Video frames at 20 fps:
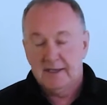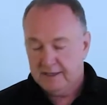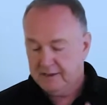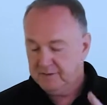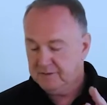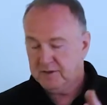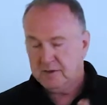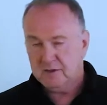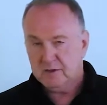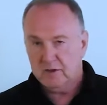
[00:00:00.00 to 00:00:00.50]

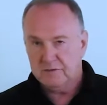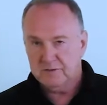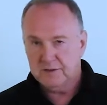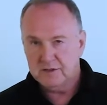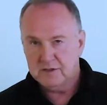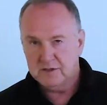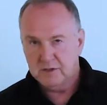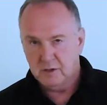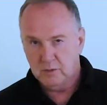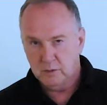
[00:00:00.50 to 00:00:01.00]
If the
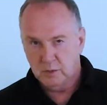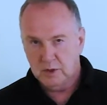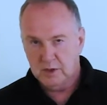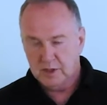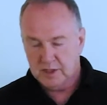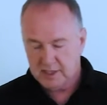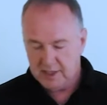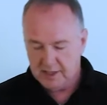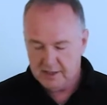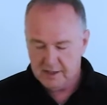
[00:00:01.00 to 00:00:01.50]
coughing's not
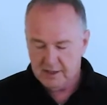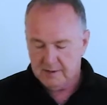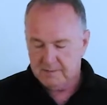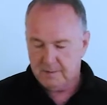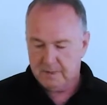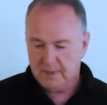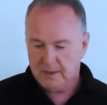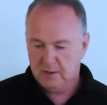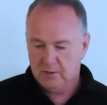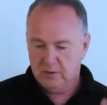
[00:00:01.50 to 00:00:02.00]
working
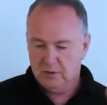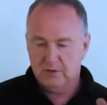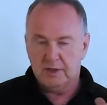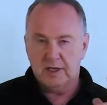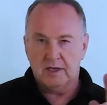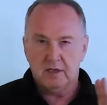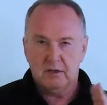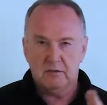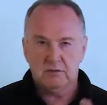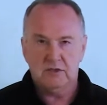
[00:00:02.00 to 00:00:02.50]
or
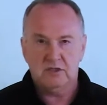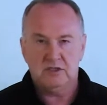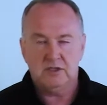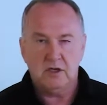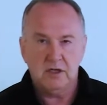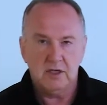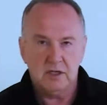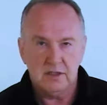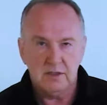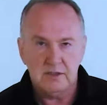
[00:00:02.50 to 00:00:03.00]
they go
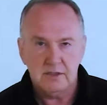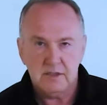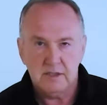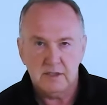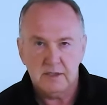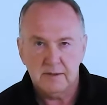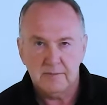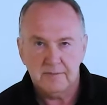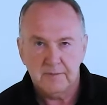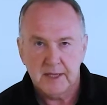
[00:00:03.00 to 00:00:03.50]
silent,